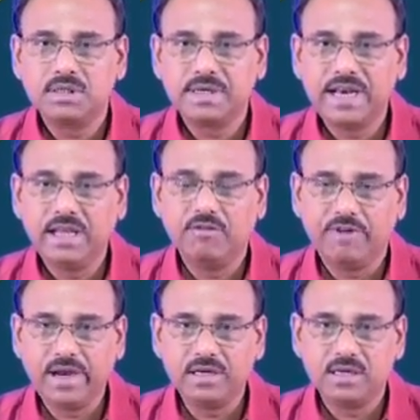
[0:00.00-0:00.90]
training
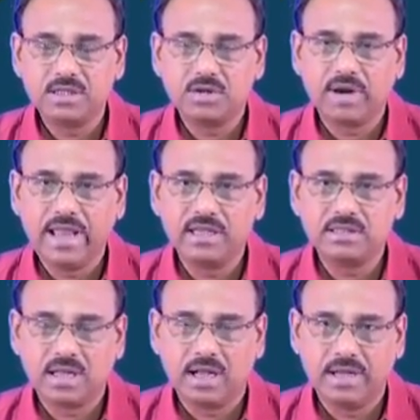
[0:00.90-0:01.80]
vectors or
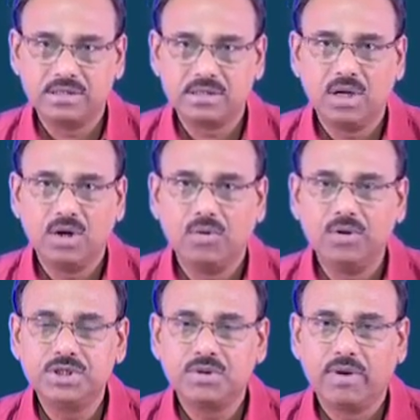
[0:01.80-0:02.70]
xi's
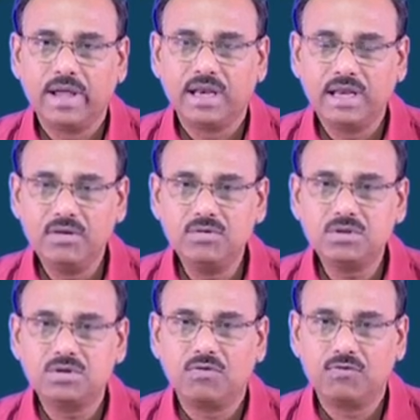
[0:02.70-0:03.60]
which were
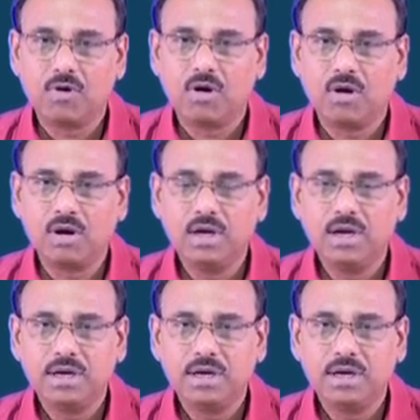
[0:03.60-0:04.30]
used for